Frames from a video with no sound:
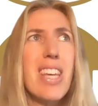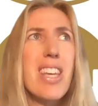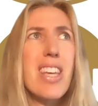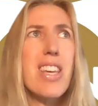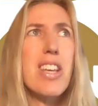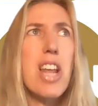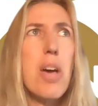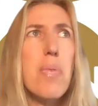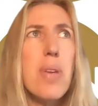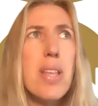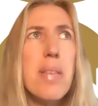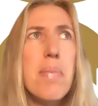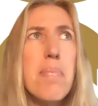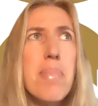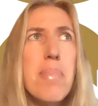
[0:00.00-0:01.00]

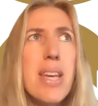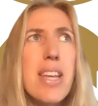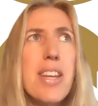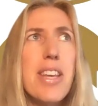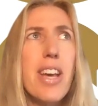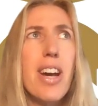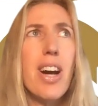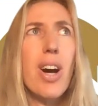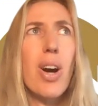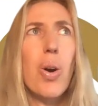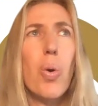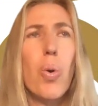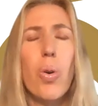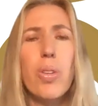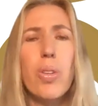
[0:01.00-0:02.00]
in the media,
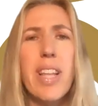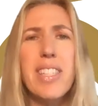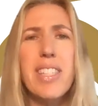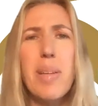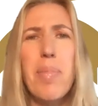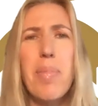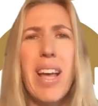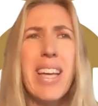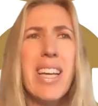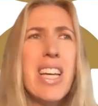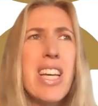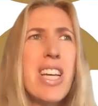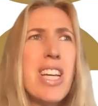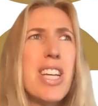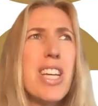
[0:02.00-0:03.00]
or there's some
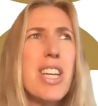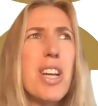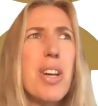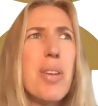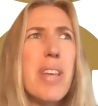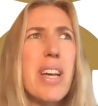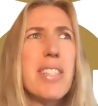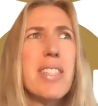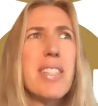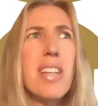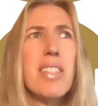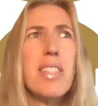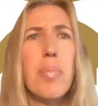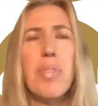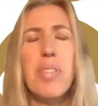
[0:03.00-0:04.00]
there's
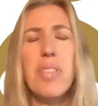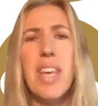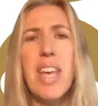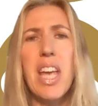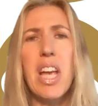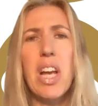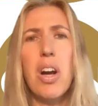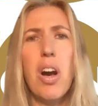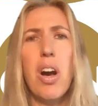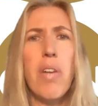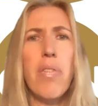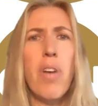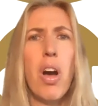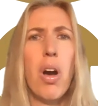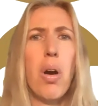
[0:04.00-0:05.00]
something
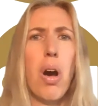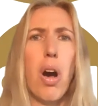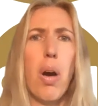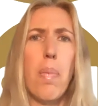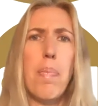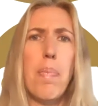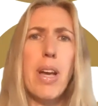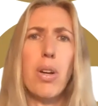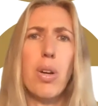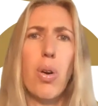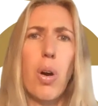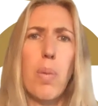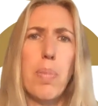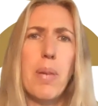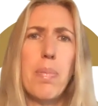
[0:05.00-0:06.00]
of
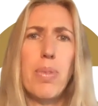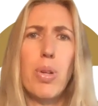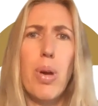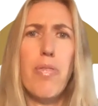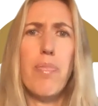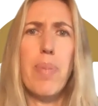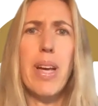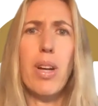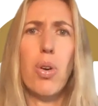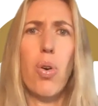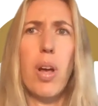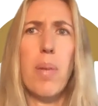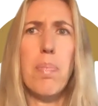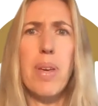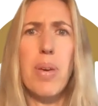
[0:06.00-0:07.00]
Bitcoin, people who have
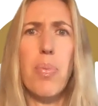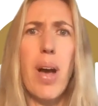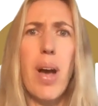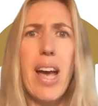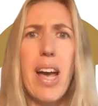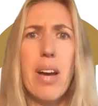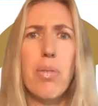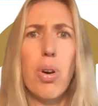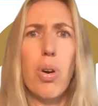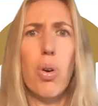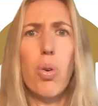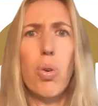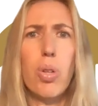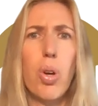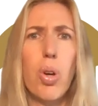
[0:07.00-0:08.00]
Bitcoin, beware, or
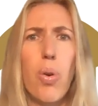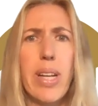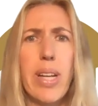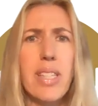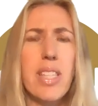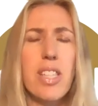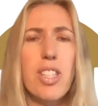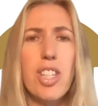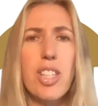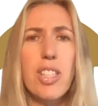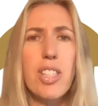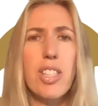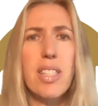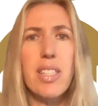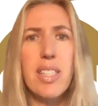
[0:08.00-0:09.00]
altcoins, it's just
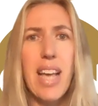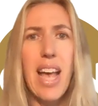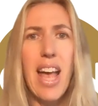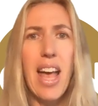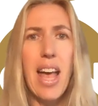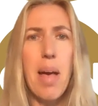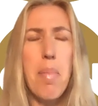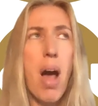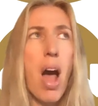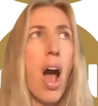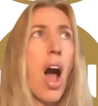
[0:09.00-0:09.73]
a scam.